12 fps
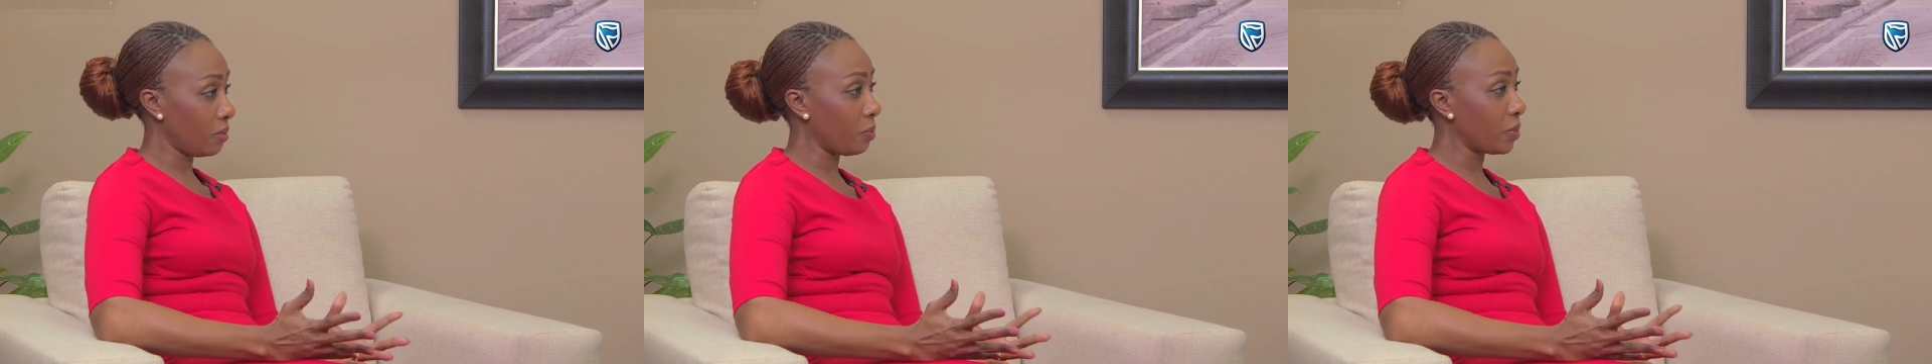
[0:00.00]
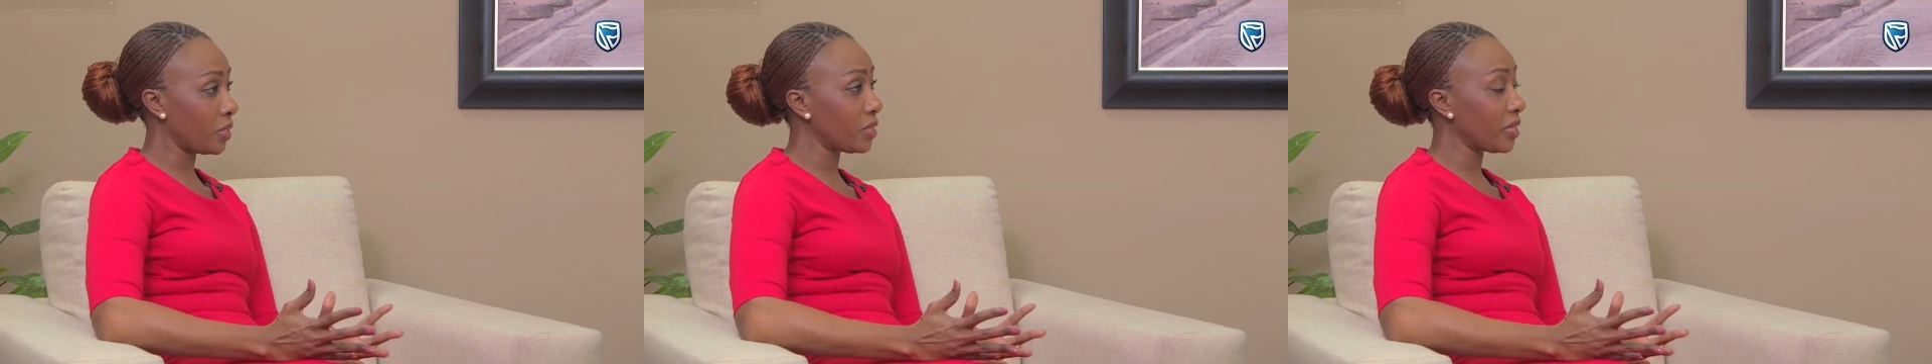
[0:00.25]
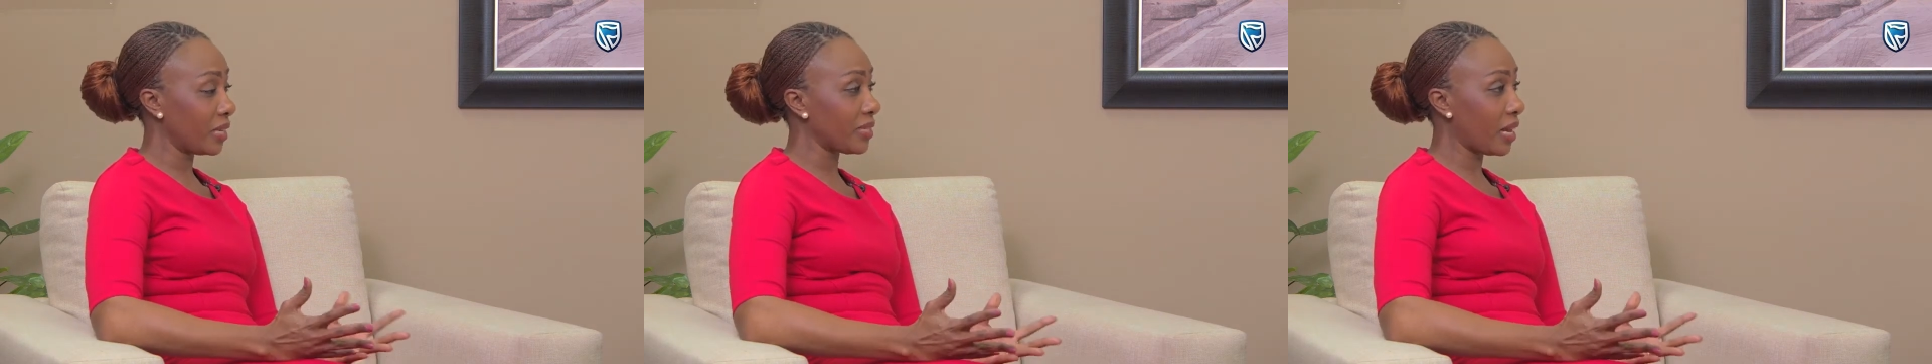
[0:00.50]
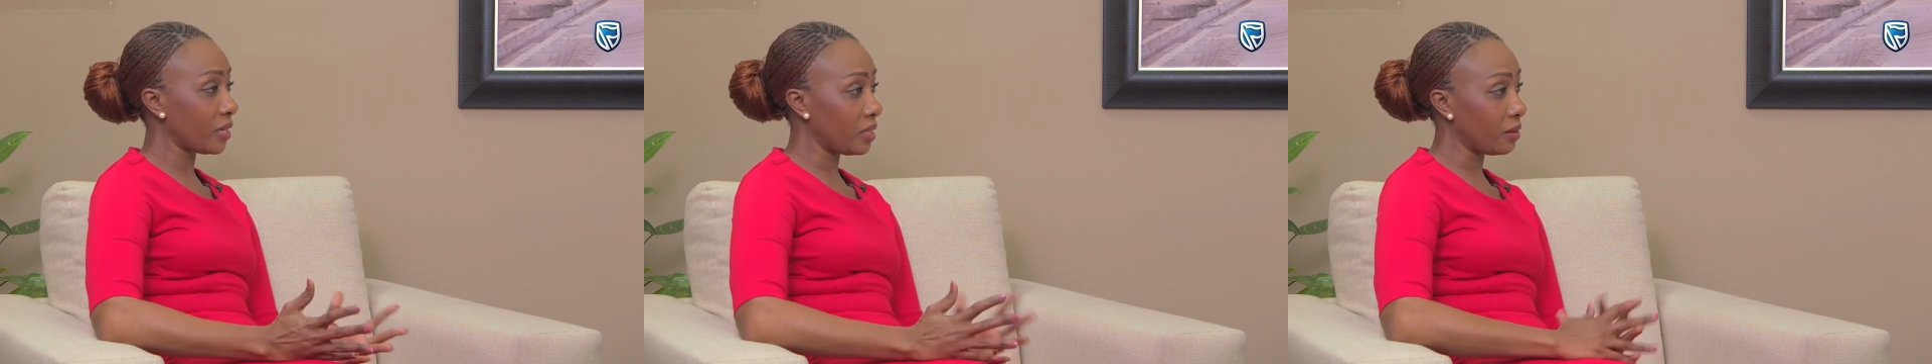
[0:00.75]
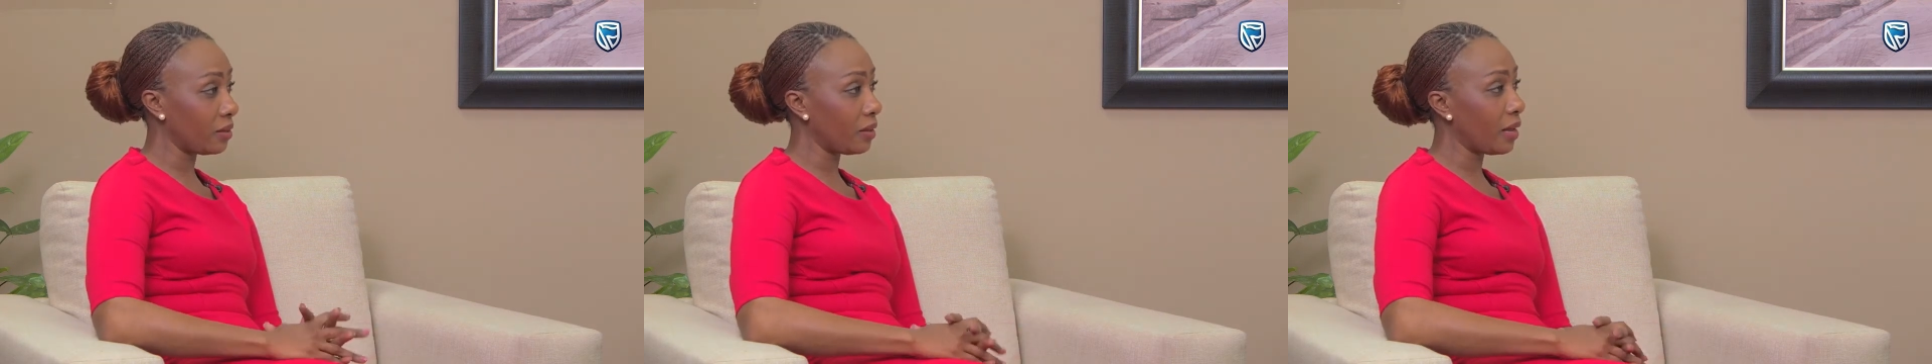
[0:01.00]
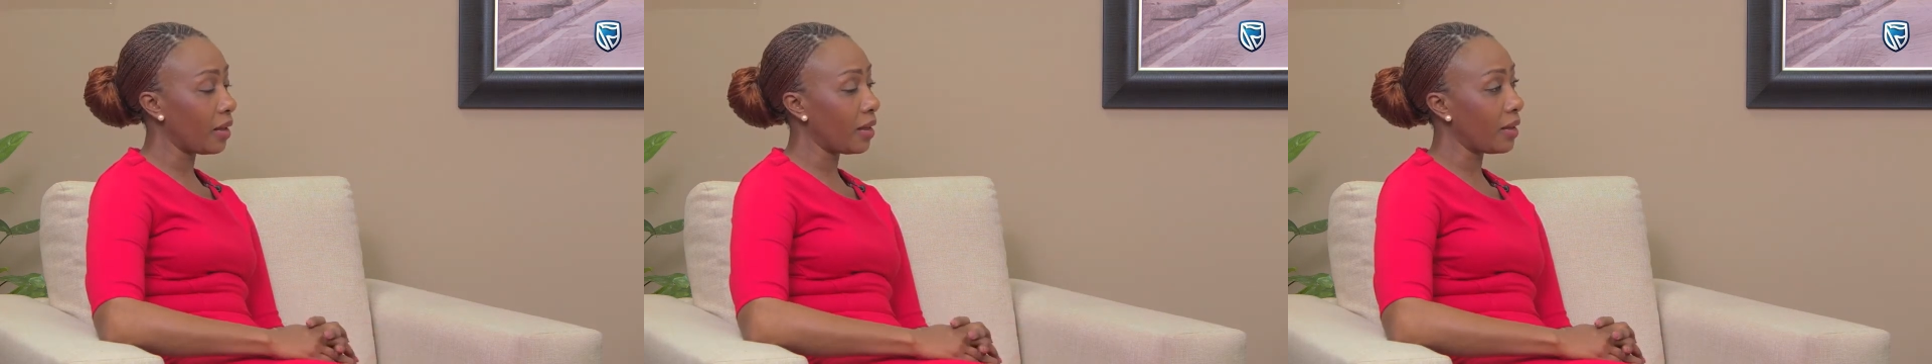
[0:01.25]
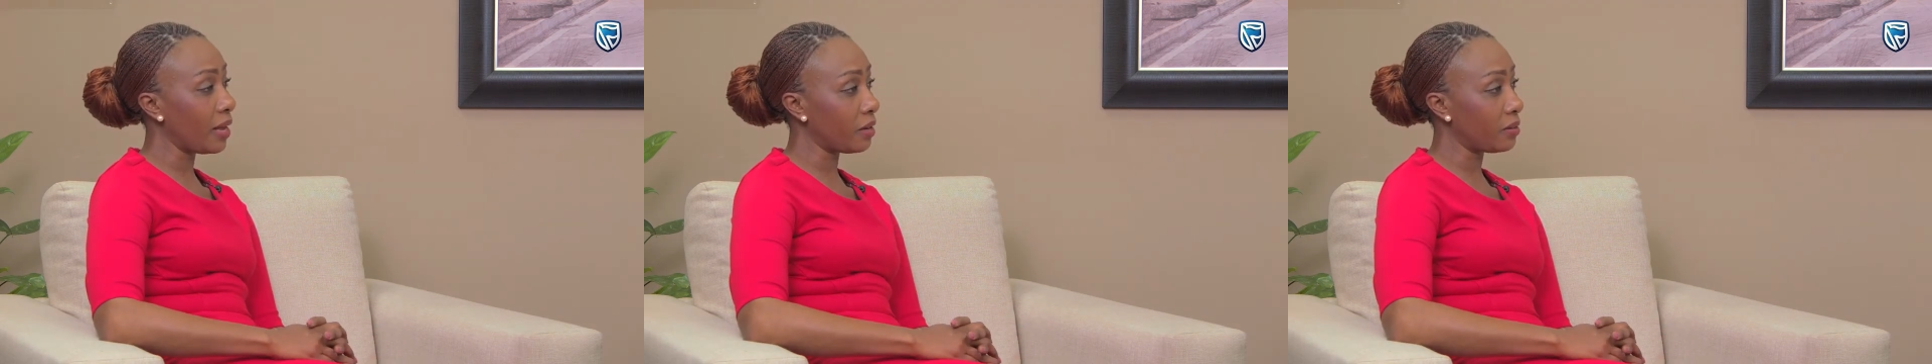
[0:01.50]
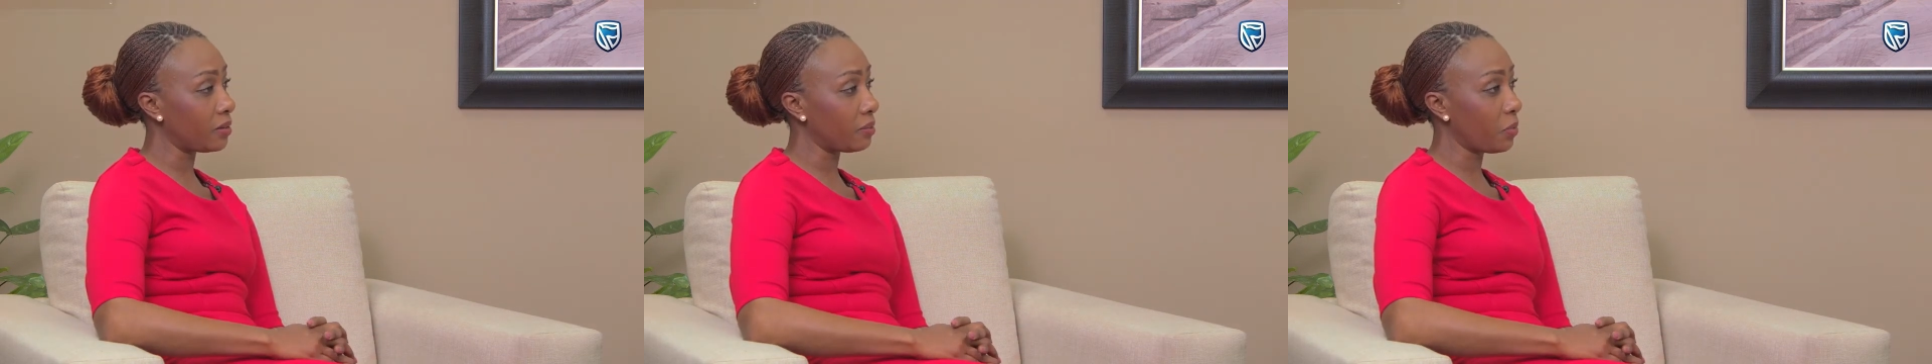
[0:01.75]
a position as acting
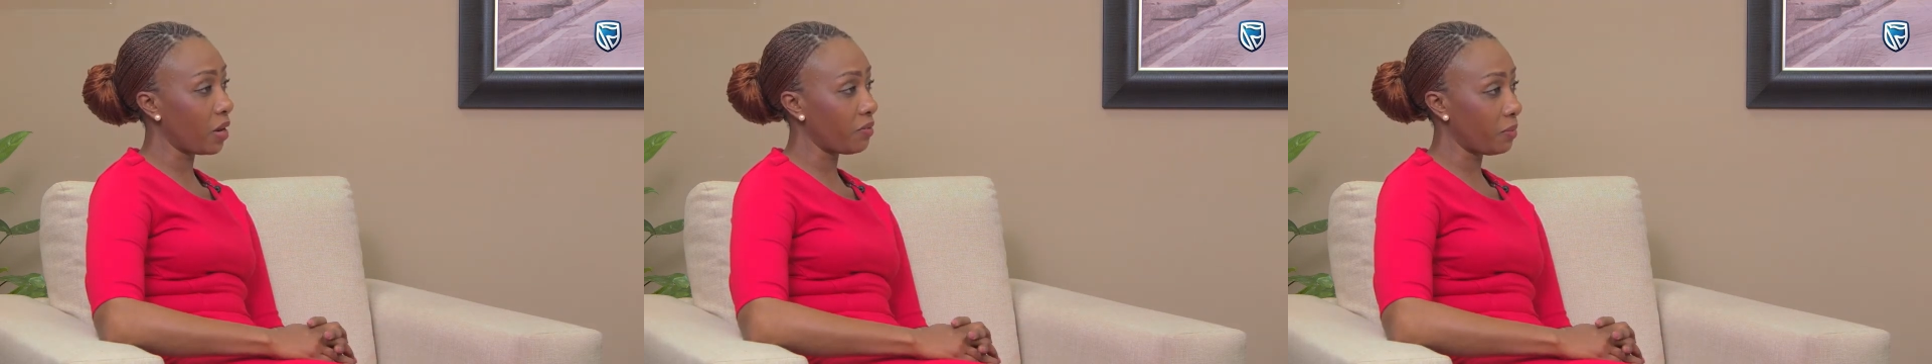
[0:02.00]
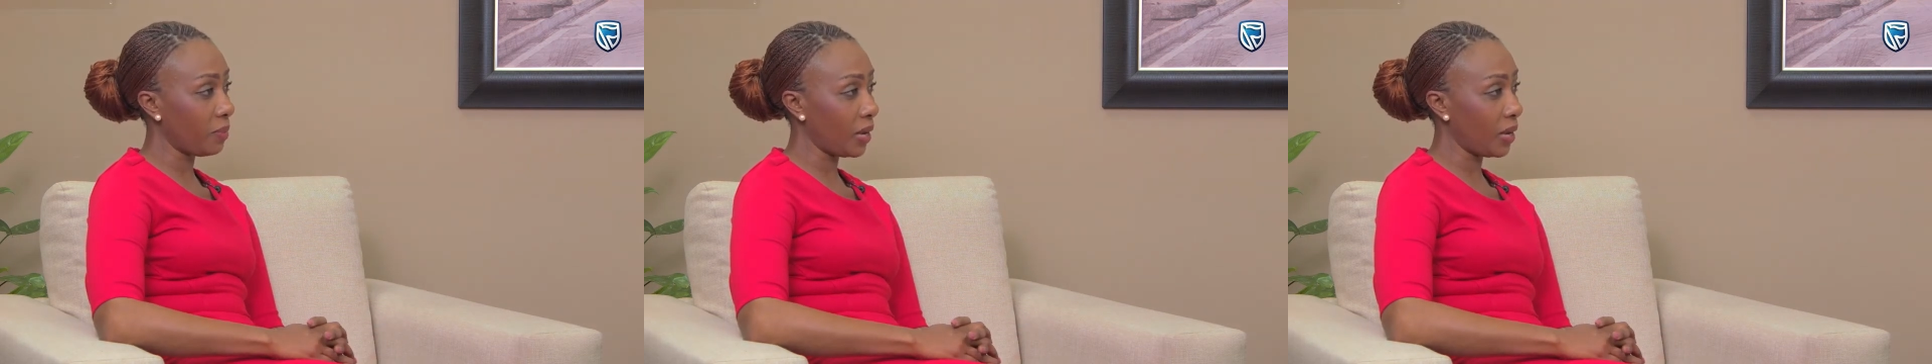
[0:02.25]
head private